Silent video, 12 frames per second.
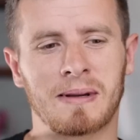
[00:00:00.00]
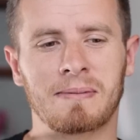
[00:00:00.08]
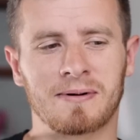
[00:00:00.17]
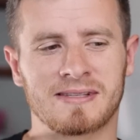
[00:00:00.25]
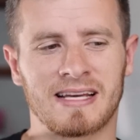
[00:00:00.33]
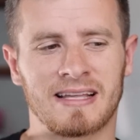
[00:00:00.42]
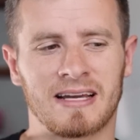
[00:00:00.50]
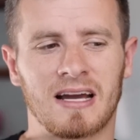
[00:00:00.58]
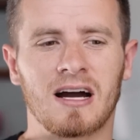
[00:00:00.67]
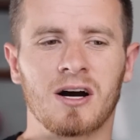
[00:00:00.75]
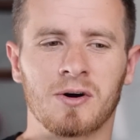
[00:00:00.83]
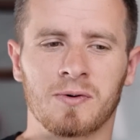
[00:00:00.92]
people say like,
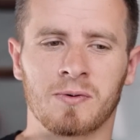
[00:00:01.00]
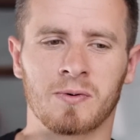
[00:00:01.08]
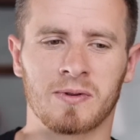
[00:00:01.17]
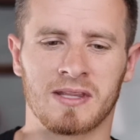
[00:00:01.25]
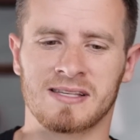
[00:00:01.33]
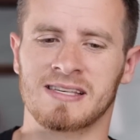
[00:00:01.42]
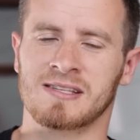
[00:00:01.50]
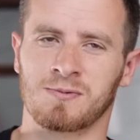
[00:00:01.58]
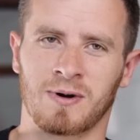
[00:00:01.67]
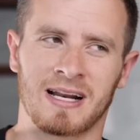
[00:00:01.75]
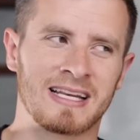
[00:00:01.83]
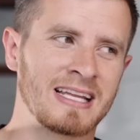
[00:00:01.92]
oh, this isn't
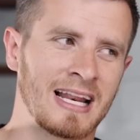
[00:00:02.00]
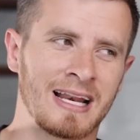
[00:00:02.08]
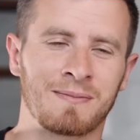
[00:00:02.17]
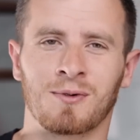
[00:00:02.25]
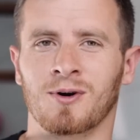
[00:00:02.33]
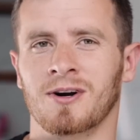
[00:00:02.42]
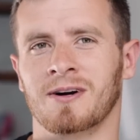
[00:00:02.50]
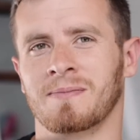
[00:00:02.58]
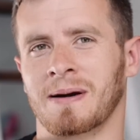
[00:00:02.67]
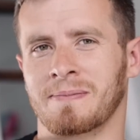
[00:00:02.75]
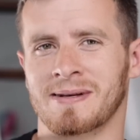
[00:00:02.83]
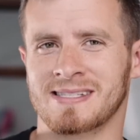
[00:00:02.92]
what I need anymore.
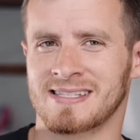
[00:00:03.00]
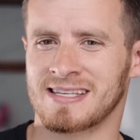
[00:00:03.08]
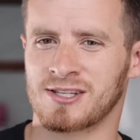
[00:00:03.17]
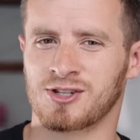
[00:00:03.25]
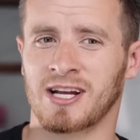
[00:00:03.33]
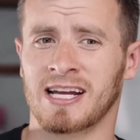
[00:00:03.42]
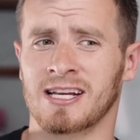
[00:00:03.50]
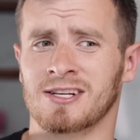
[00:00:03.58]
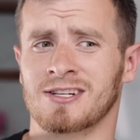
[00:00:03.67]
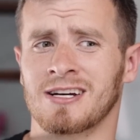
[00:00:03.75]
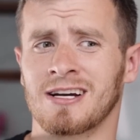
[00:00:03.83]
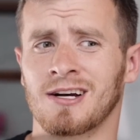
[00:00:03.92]
My business has
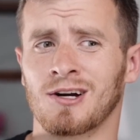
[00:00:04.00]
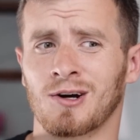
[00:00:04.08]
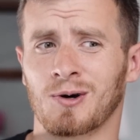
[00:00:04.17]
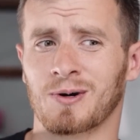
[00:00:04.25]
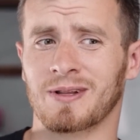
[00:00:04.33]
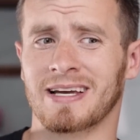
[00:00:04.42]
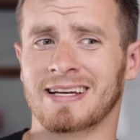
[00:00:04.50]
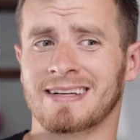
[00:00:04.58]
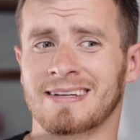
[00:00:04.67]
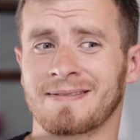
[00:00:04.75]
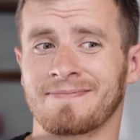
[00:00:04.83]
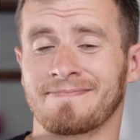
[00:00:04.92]
changed. Or like,